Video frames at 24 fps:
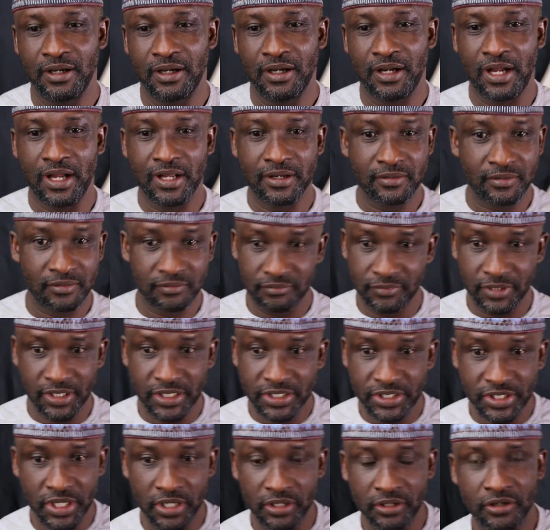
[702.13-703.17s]
an
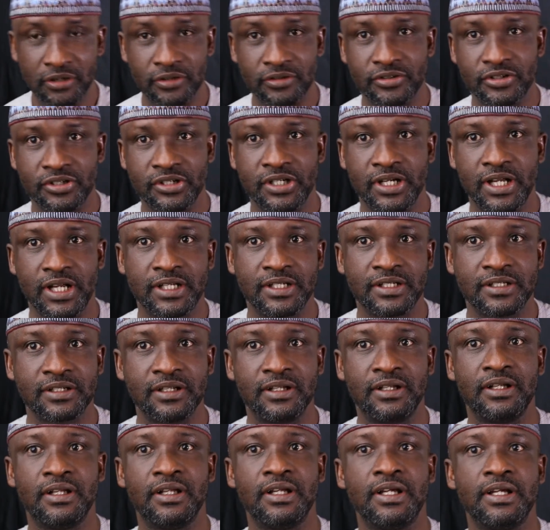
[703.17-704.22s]
Asian country, that
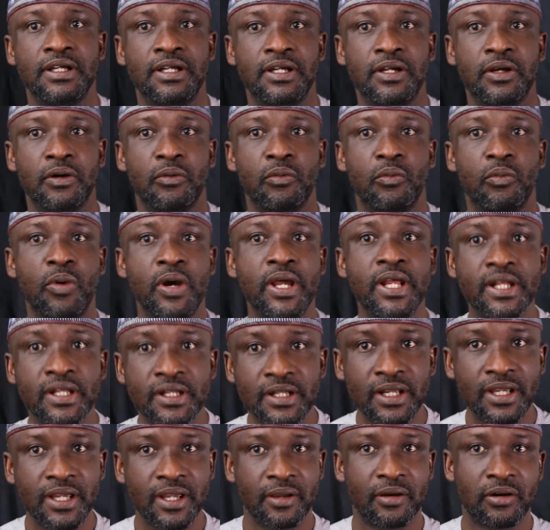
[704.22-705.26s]

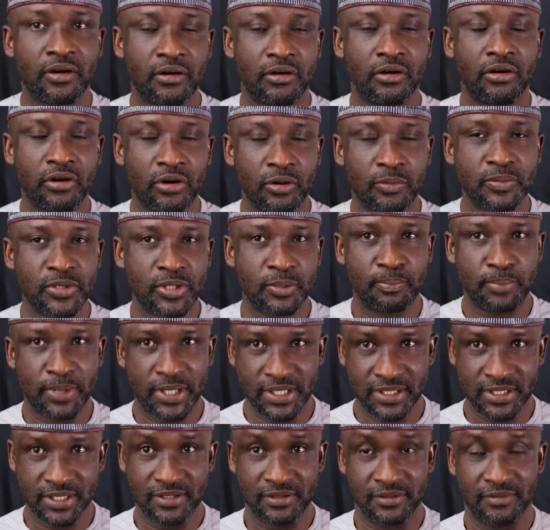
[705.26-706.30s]
when a corrupt
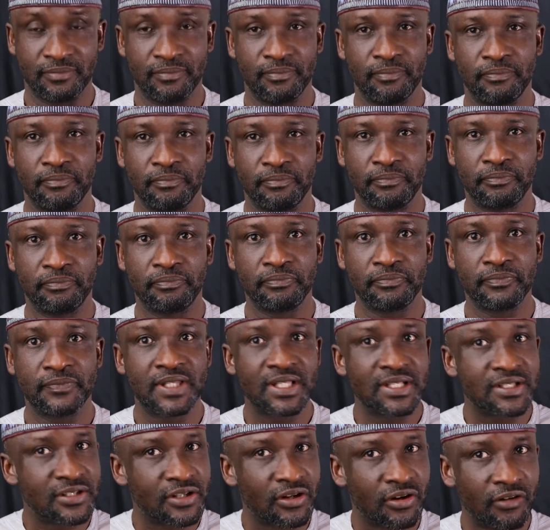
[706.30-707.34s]
person
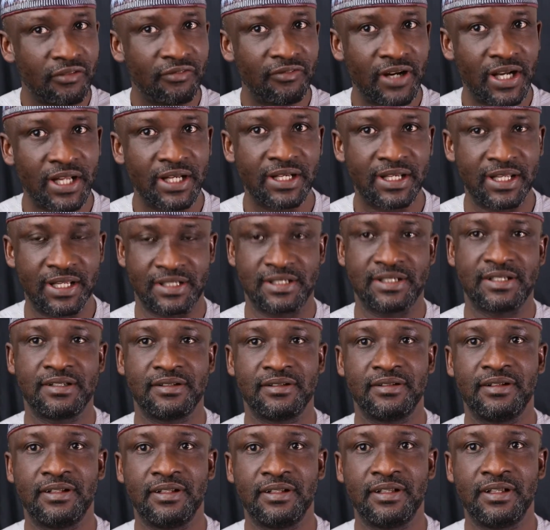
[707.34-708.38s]
discovered that
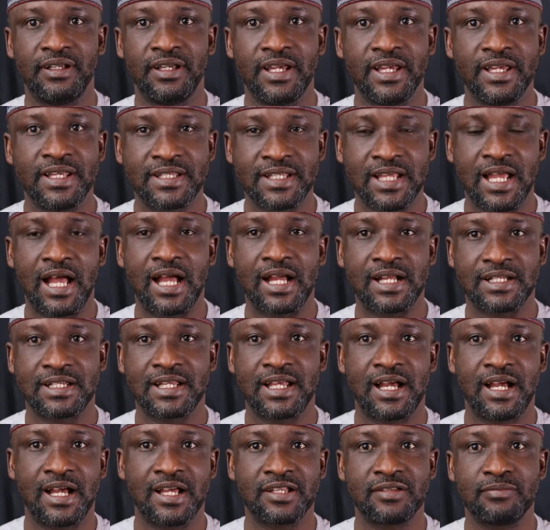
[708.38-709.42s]
his act
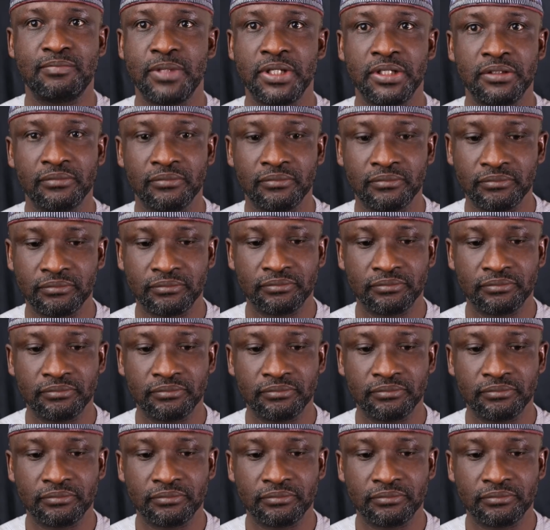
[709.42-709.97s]
has been